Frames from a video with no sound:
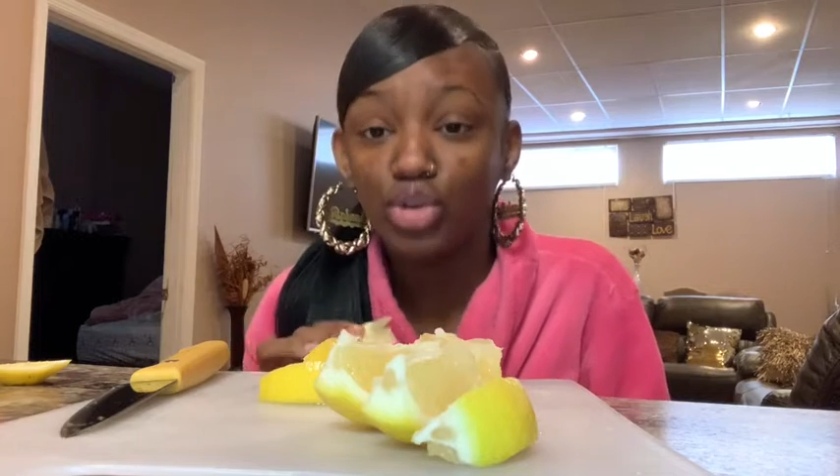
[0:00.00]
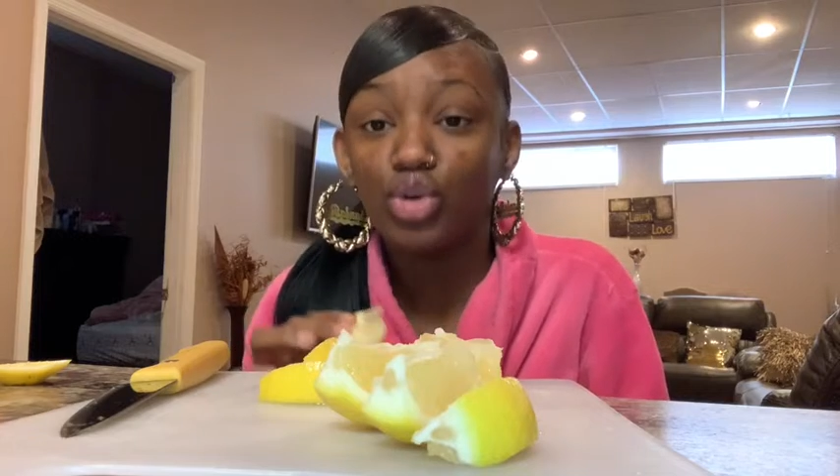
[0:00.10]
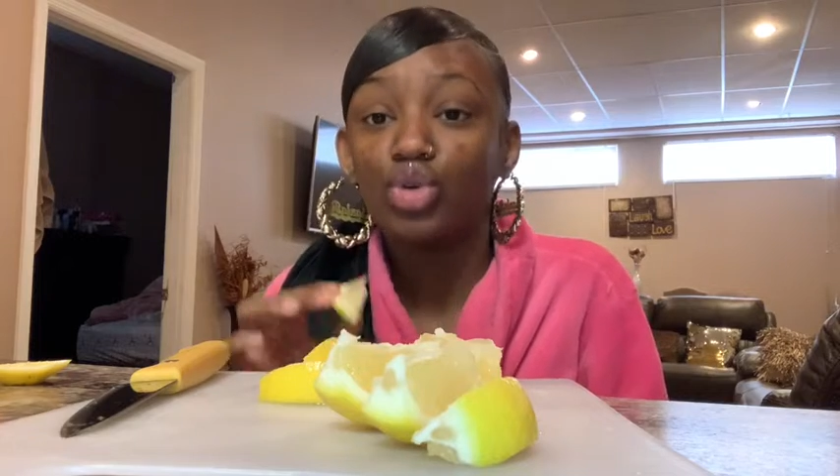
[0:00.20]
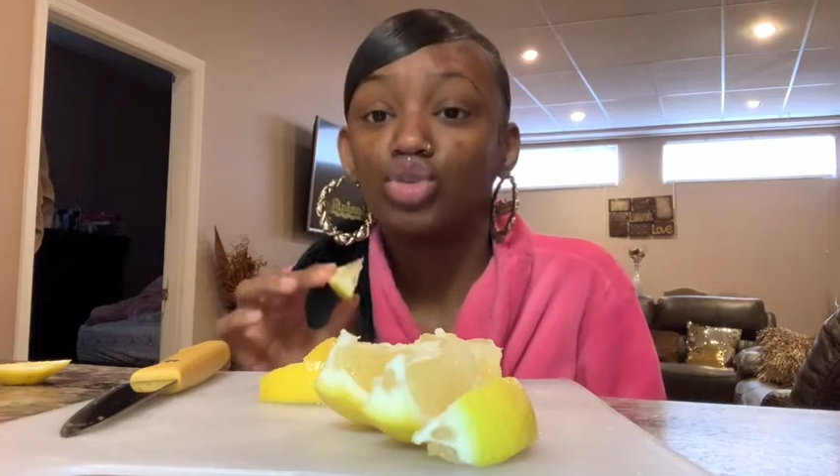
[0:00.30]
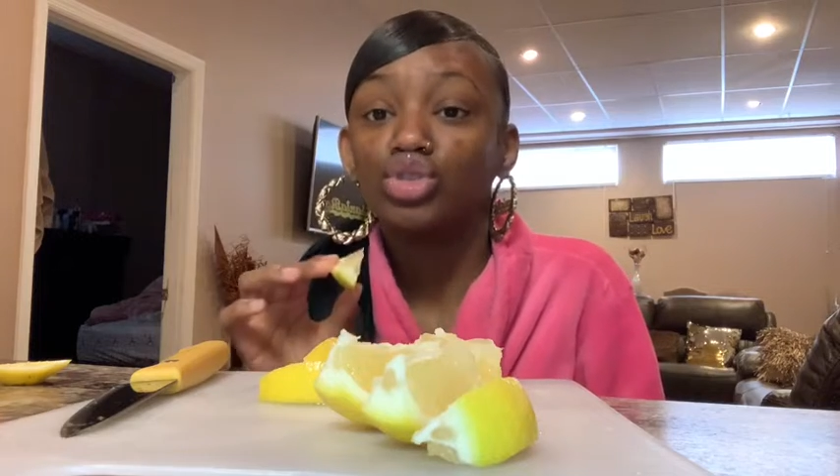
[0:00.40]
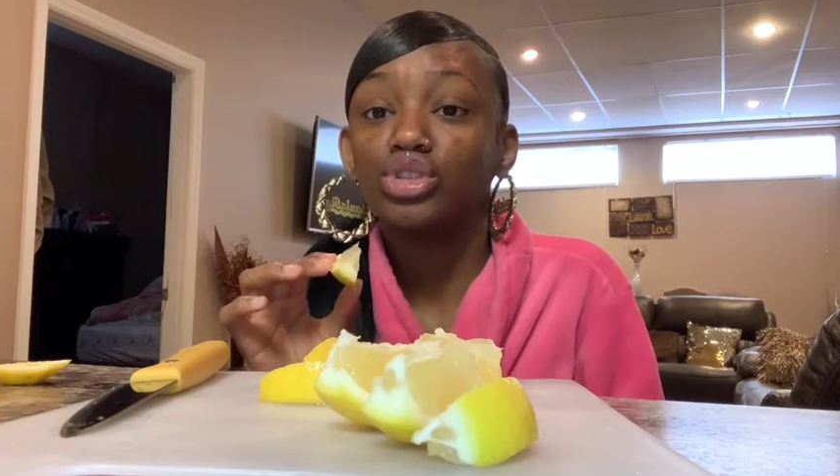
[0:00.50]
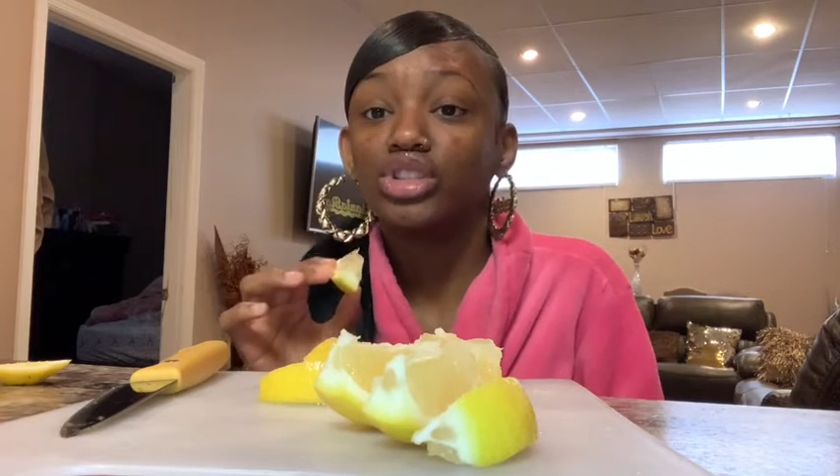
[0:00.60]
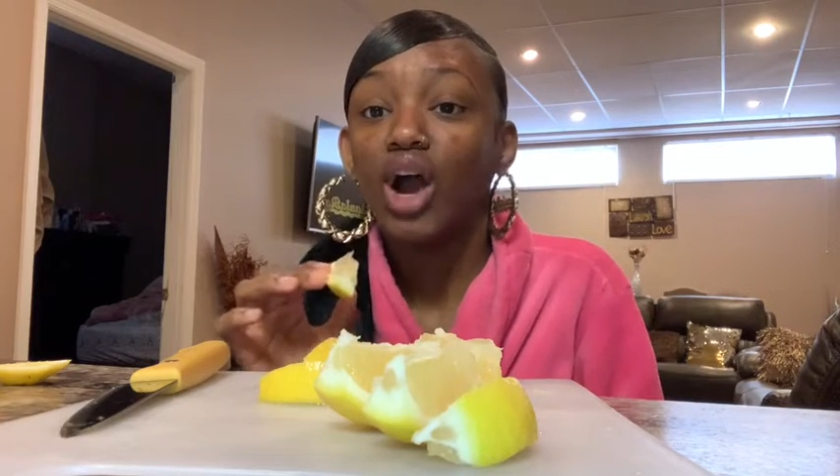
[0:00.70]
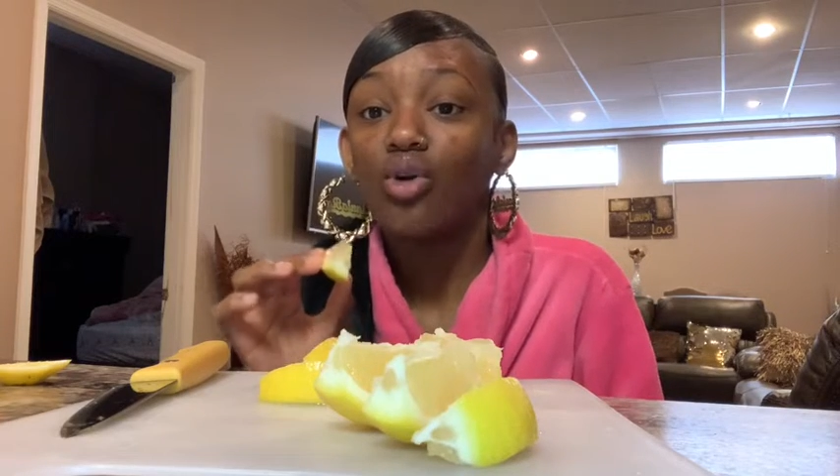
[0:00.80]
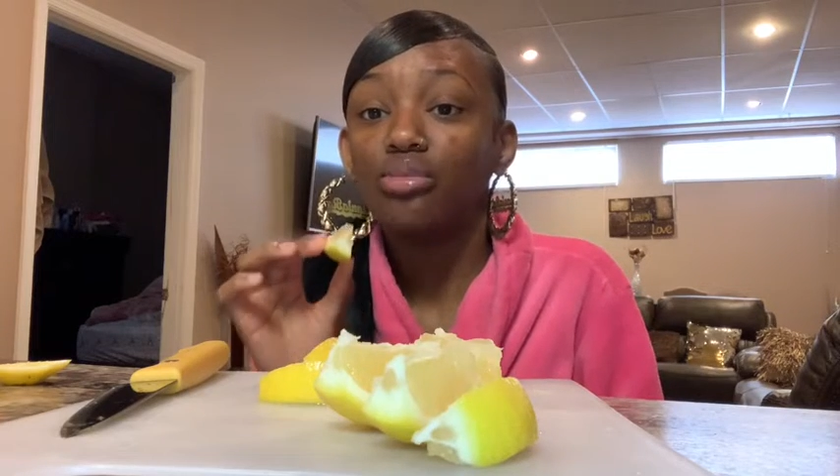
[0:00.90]
or
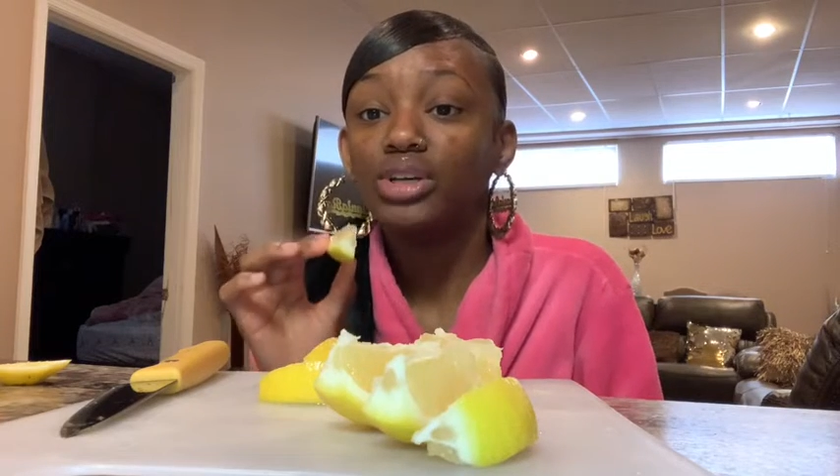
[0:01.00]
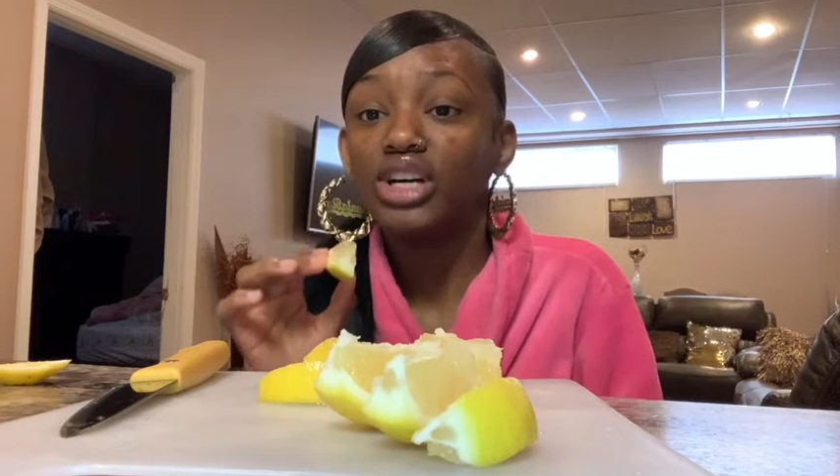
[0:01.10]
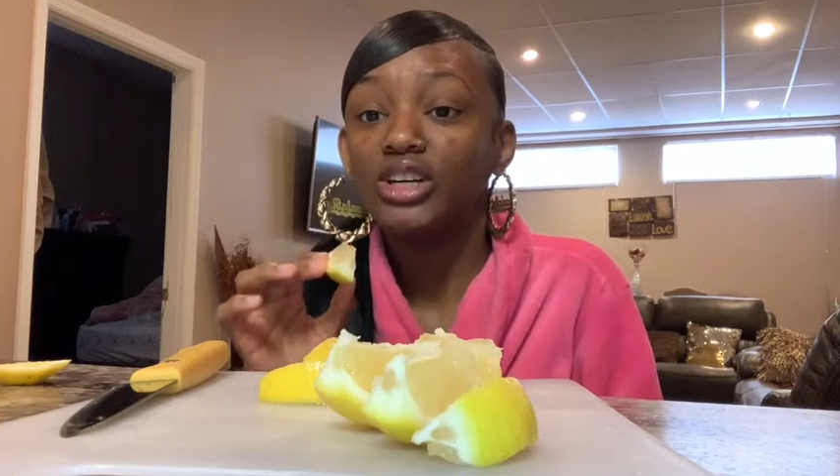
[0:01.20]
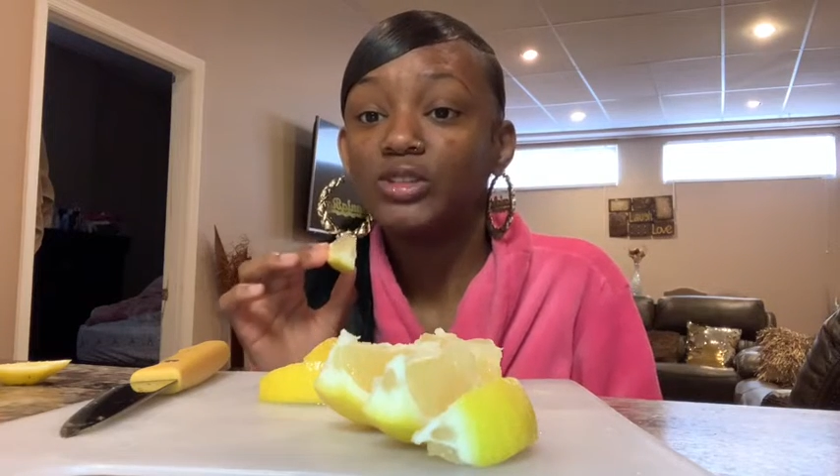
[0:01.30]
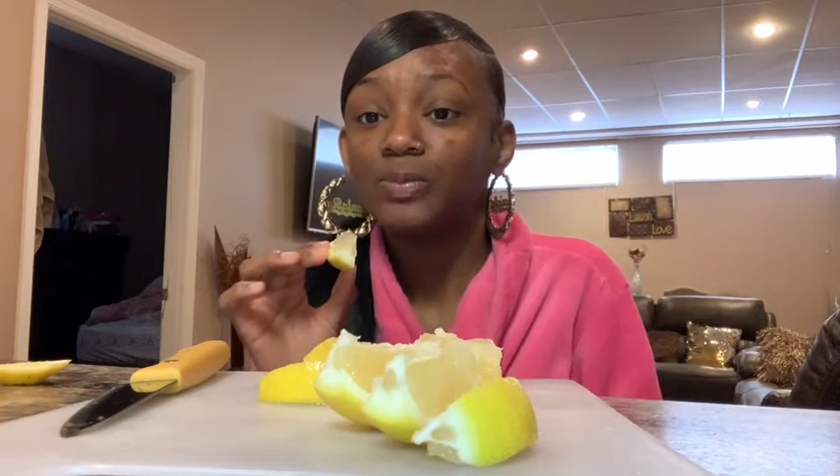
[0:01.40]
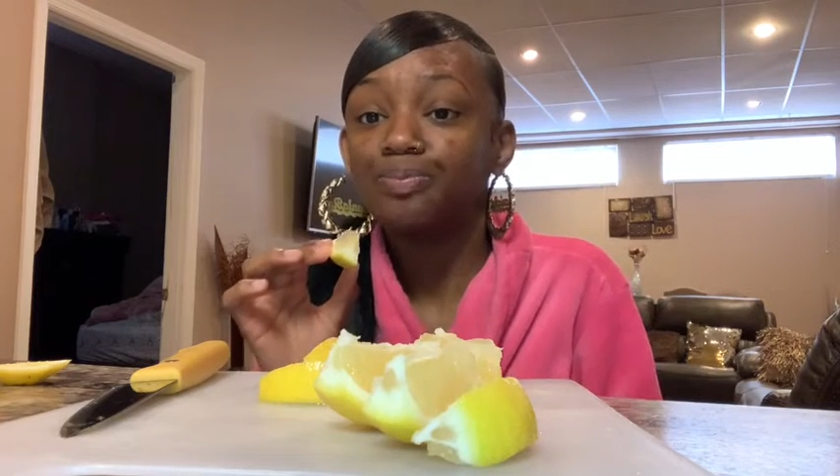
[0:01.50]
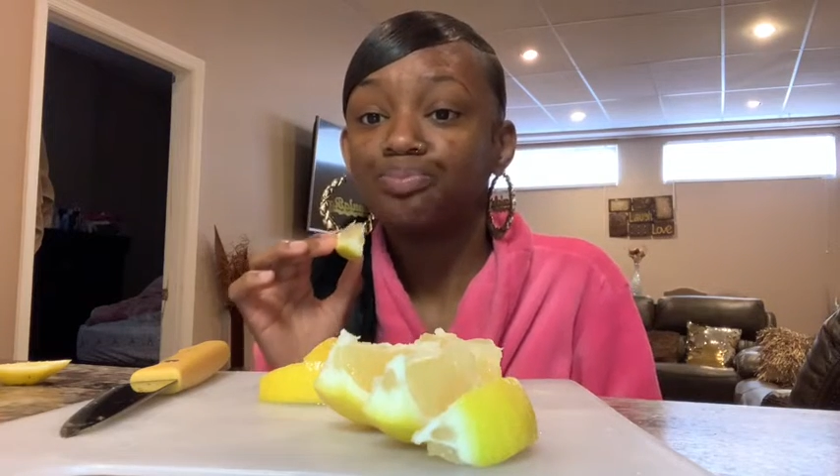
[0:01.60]
sour because